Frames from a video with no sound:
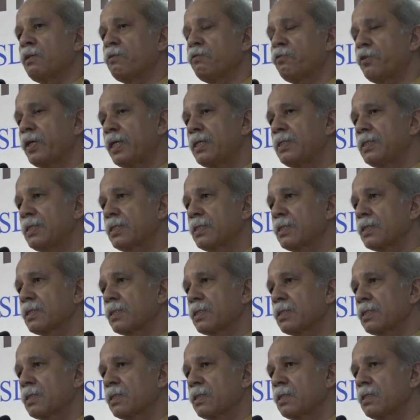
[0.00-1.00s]
Friends,
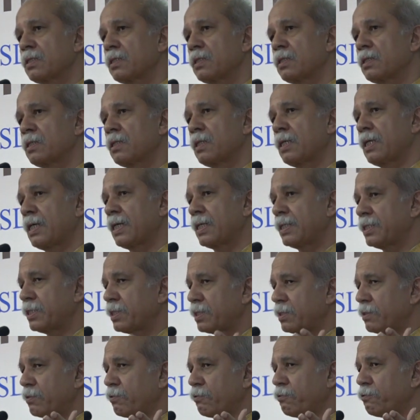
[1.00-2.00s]

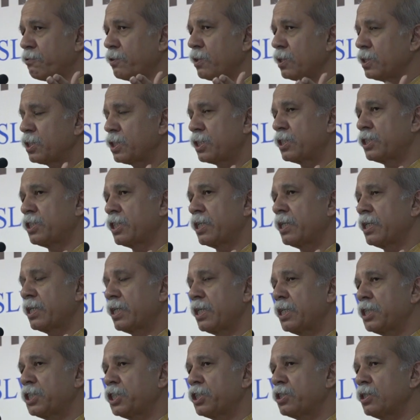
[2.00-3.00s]
as first
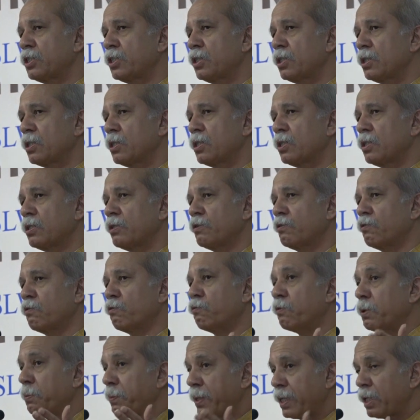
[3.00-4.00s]
generation
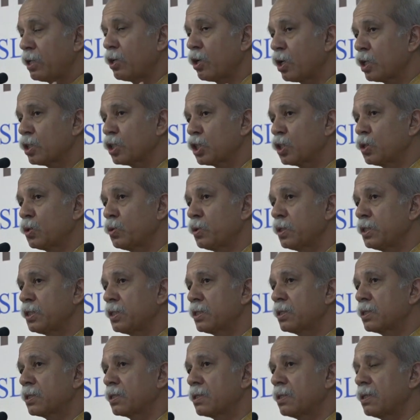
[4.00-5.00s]
women law
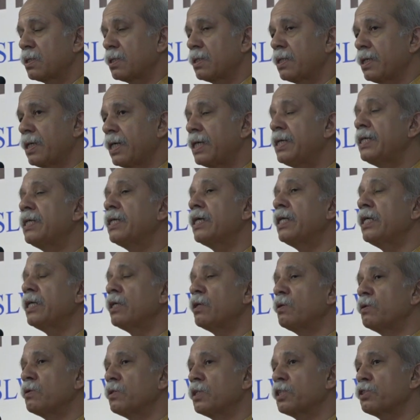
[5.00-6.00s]
students
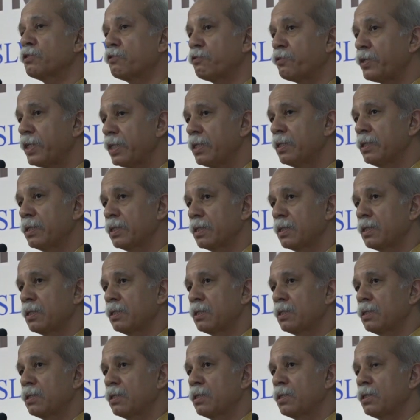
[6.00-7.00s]
entering into this field,
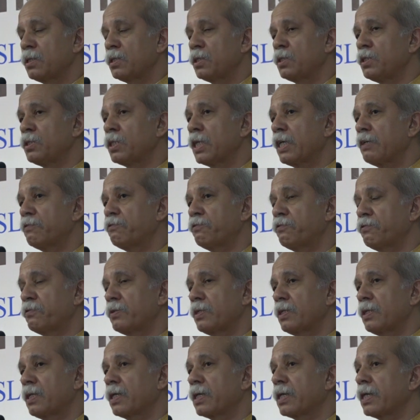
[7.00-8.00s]
you have
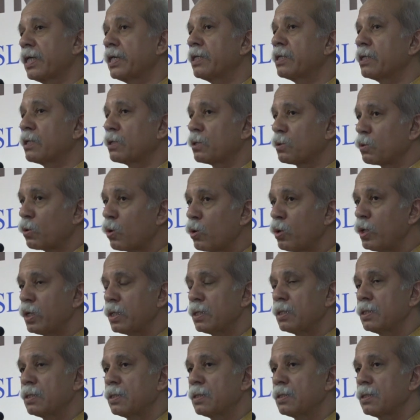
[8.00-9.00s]
a greater role
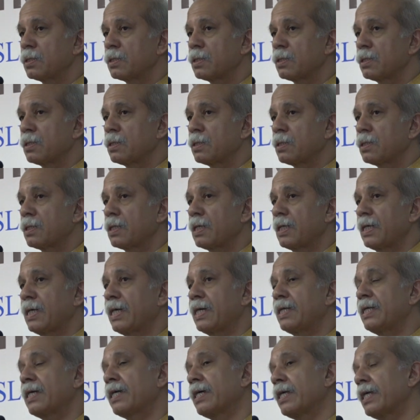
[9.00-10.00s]

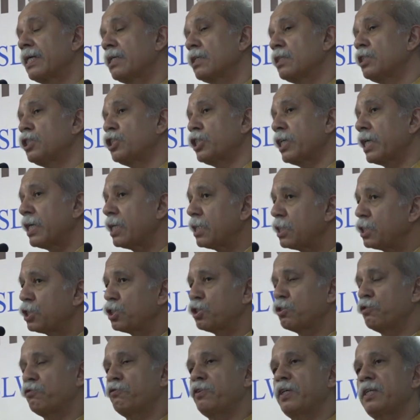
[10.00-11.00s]
and a greater challenge
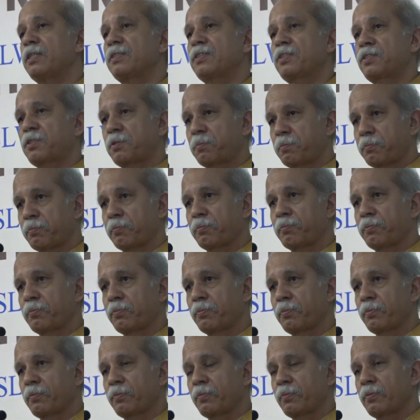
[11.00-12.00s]
to face.
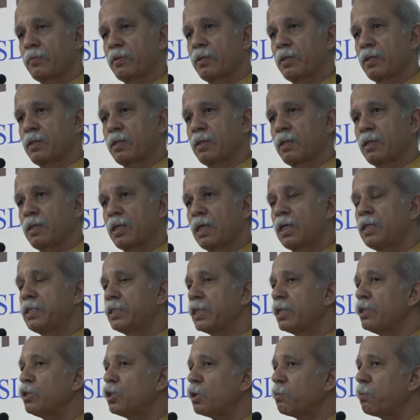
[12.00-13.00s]
I'll
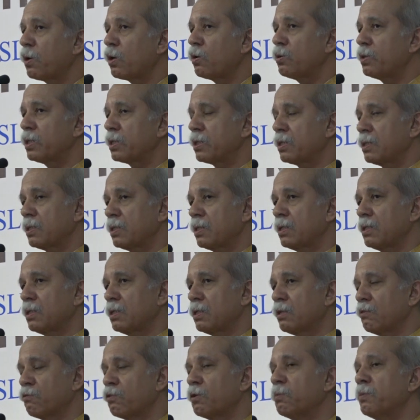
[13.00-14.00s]
tell you about
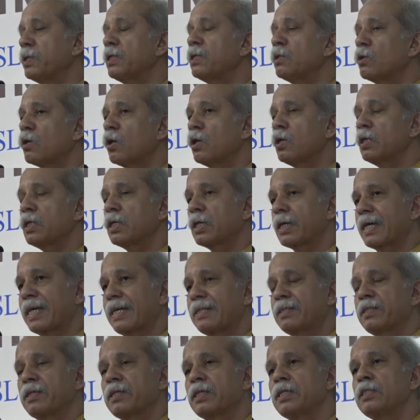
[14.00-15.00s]
a woman called
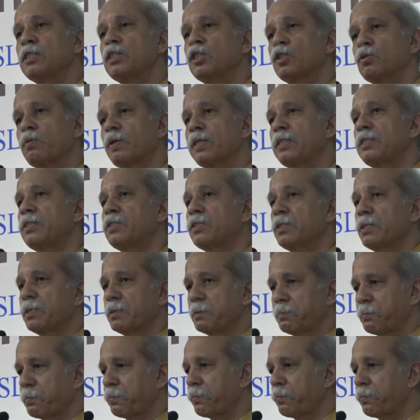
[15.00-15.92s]
Catherine Schweitzer.